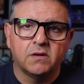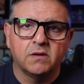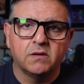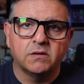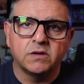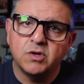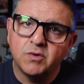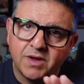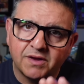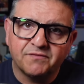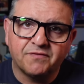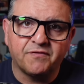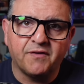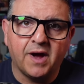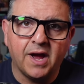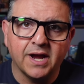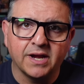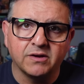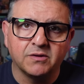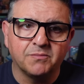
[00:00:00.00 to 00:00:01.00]
You get
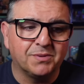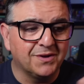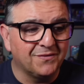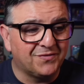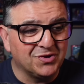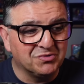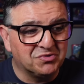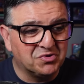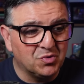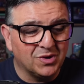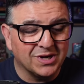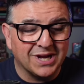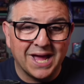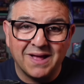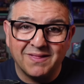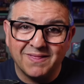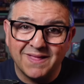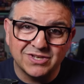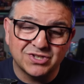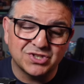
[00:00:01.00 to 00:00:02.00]
fined. But if you do what
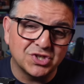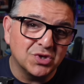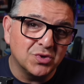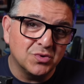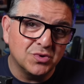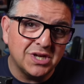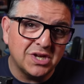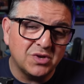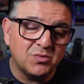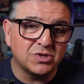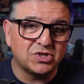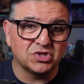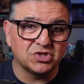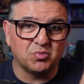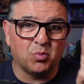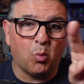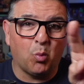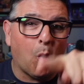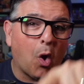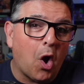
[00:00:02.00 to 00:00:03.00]
LSU did, which is
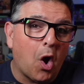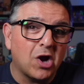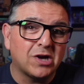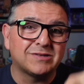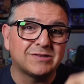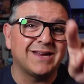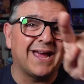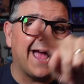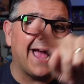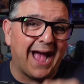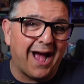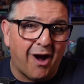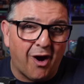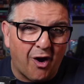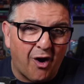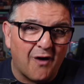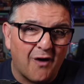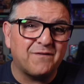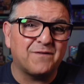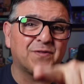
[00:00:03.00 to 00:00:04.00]
walked
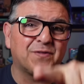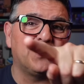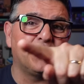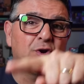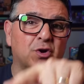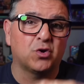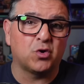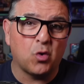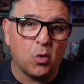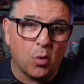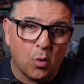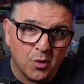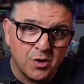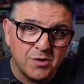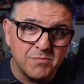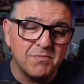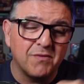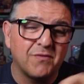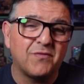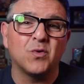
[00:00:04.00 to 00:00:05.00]
off the
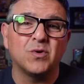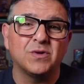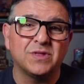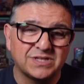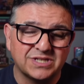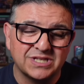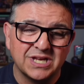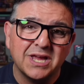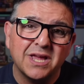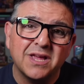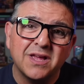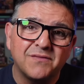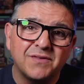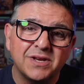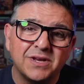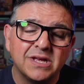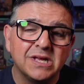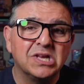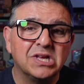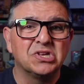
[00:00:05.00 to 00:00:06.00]
court before the singing of
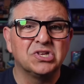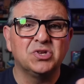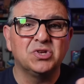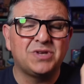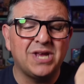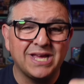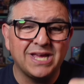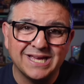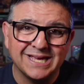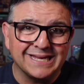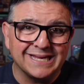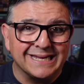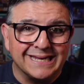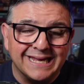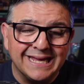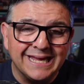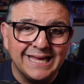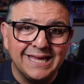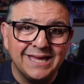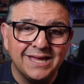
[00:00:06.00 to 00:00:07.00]
it, you take a
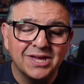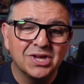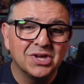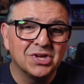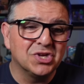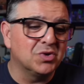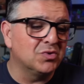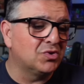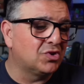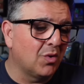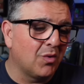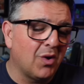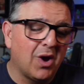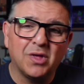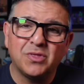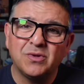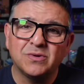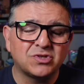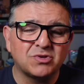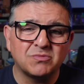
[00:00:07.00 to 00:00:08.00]
knee, you do
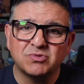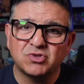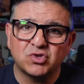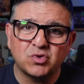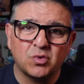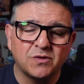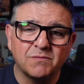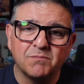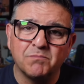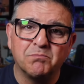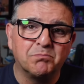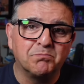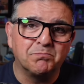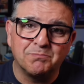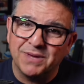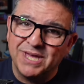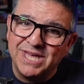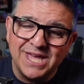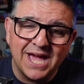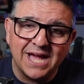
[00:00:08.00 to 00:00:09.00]
other some sort of
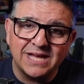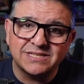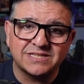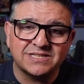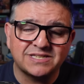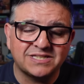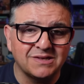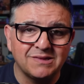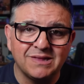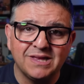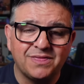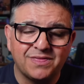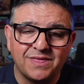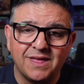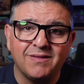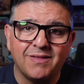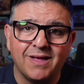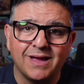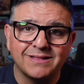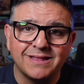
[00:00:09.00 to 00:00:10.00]
BS silly thing
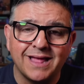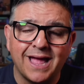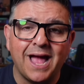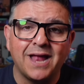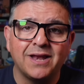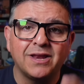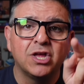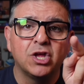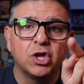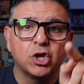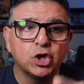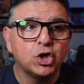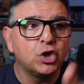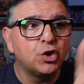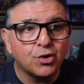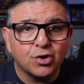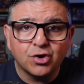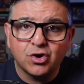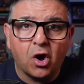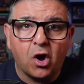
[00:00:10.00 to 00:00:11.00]
like that,
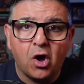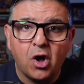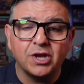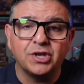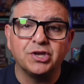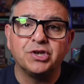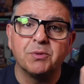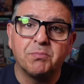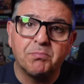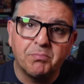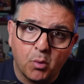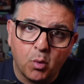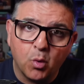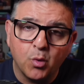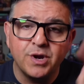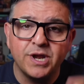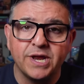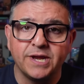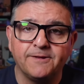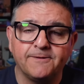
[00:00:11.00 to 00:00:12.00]
you're gone,
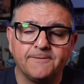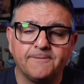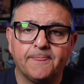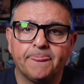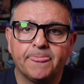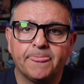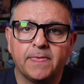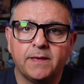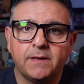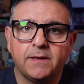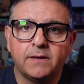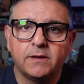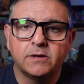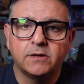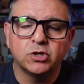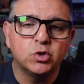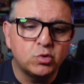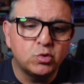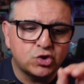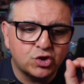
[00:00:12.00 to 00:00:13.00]
deported.
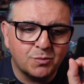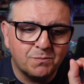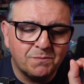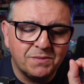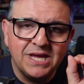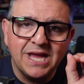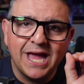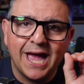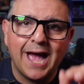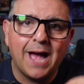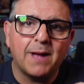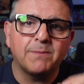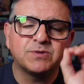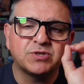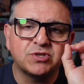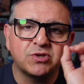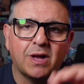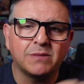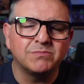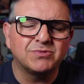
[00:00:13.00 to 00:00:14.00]
You should be
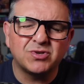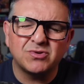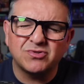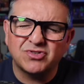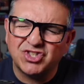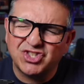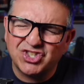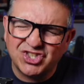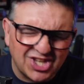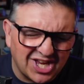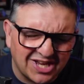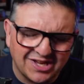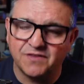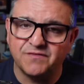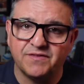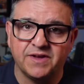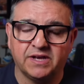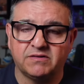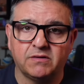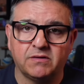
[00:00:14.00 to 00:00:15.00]
absolutely, I'm so sick of
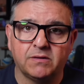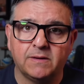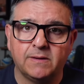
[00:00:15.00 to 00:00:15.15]
it.